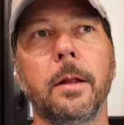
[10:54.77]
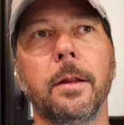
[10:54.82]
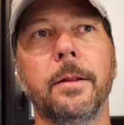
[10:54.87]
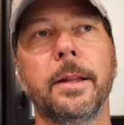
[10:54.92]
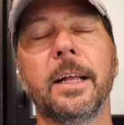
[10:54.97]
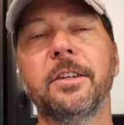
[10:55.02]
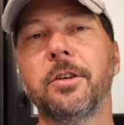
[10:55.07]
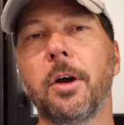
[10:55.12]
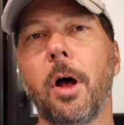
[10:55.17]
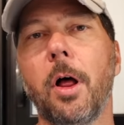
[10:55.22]

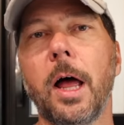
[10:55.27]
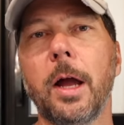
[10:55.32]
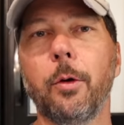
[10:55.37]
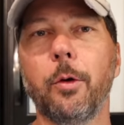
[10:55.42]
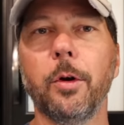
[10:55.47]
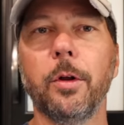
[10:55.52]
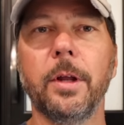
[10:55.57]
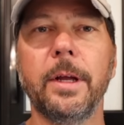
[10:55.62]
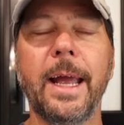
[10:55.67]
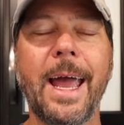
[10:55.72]
That's all I
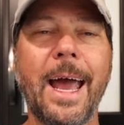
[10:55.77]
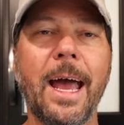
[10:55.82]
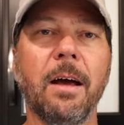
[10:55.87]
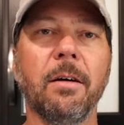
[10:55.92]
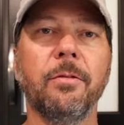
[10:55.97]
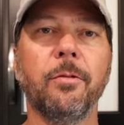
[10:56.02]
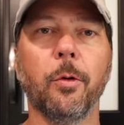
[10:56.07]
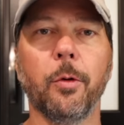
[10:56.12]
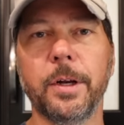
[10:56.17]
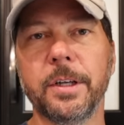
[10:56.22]
really
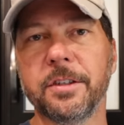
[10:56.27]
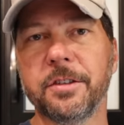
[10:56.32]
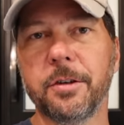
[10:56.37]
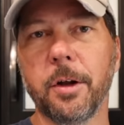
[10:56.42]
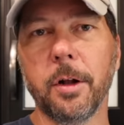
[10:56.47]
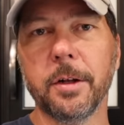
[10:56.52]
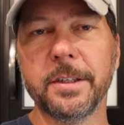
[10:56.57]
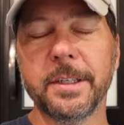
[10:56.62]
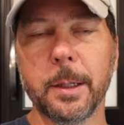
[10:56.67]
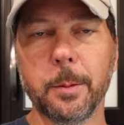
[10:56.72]
have for
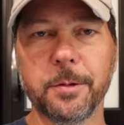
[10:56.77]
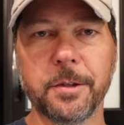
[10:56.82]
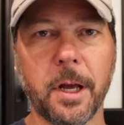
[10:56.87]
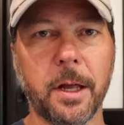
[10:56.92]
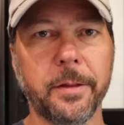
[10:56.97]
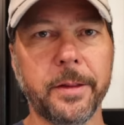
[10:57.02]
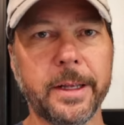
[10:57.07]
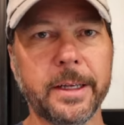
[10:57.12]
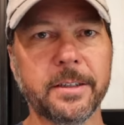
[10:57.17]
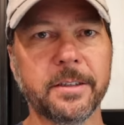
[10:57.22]
install tips
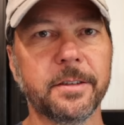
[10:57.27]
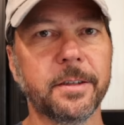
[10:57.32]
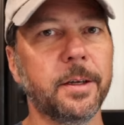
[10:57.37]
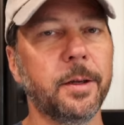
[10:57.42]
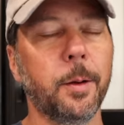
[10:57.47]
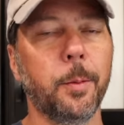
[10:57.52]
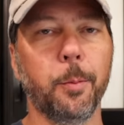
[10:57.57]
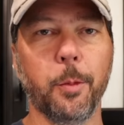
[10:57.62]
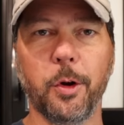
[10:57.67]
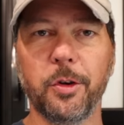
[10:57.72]
on this.
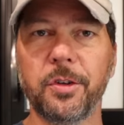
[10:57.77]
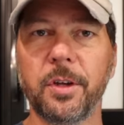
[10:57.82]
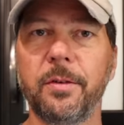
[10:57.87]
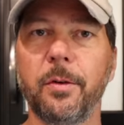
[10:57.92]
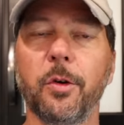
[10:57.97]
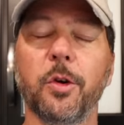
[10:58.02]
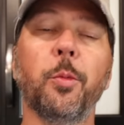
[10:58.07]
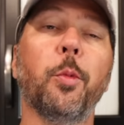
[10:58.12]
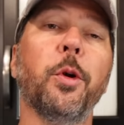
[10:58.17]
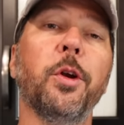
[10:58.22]
Most of
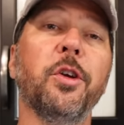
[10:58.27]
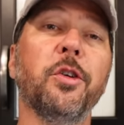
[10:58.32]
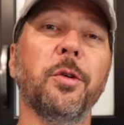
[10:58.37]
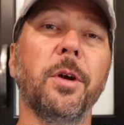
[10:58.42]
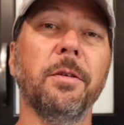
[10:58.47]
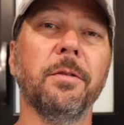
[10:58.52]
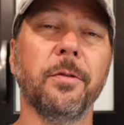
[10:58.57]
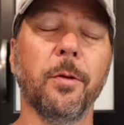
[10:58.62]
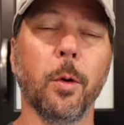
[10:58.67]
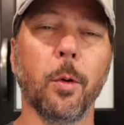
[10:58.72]
it was pretty
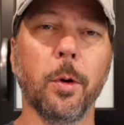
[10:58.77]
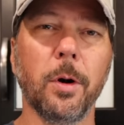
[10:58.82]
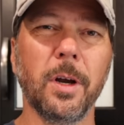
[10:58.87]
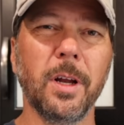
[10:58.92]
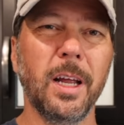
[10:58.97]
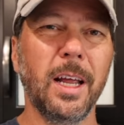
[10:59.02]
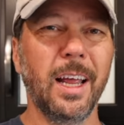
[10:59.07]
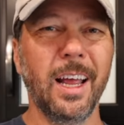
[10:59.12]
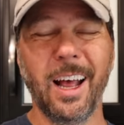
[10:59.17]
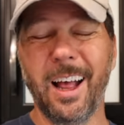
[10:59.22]

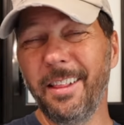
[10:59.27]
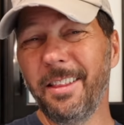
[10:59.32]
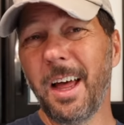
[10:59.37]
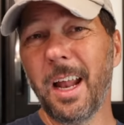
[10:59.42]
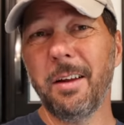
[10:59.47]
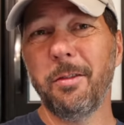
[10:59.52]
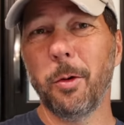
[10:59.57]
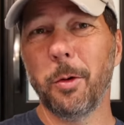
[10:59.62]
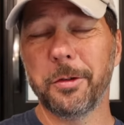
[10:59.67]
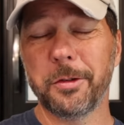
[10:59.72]
straightforward. A
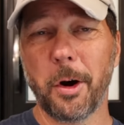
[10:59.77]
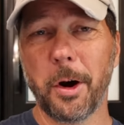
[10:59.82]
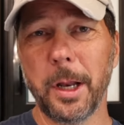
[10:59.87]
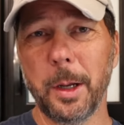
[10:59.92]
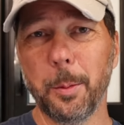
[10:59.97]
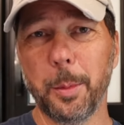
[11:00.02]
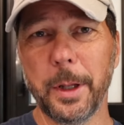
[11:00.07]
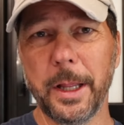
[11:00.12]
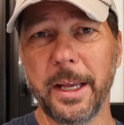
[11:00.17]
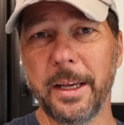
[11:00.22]
lot of it was already
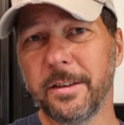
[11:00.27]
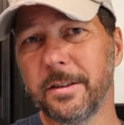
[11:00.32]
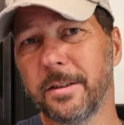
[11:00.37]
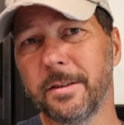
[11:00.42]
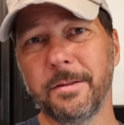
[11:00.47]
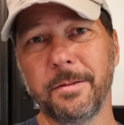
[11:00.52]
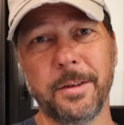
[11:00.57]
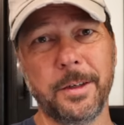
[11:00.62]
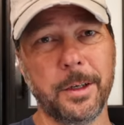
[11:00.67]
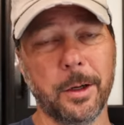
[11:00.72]
in place,
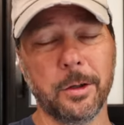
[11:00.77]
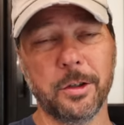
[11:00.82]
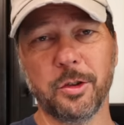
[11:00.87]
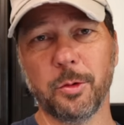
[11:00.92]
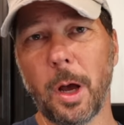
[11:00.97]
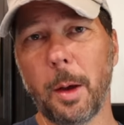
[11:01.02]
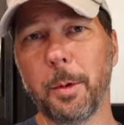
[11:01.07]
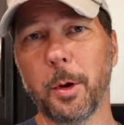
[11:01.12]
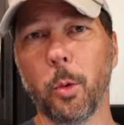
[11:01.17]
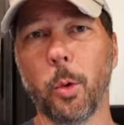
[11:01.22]
you know,
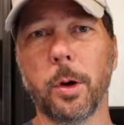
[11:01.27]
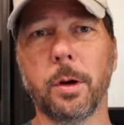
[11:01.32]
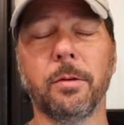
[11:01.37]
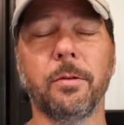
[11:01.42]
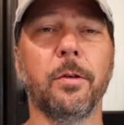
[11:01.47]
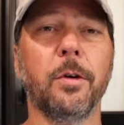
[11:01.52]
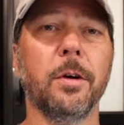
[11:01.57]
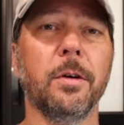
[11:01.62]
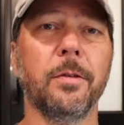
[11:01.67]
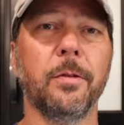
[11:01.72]
swapping one
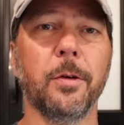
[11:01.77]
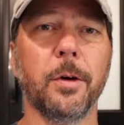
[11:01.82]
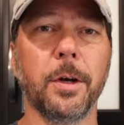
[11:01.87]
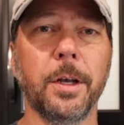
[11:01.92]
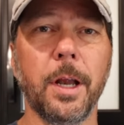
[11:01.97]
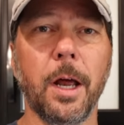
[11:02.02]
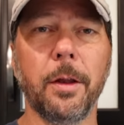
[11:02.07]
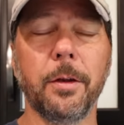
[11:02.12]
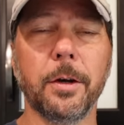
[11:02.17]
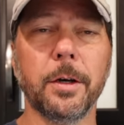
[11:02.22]
inverter for
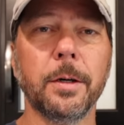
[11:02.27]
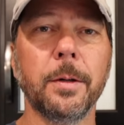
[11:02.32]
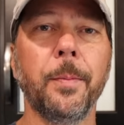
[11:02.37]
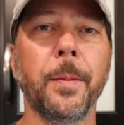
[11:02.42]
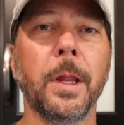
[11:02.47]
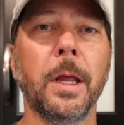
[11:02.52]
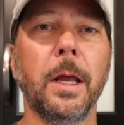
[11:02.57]
another.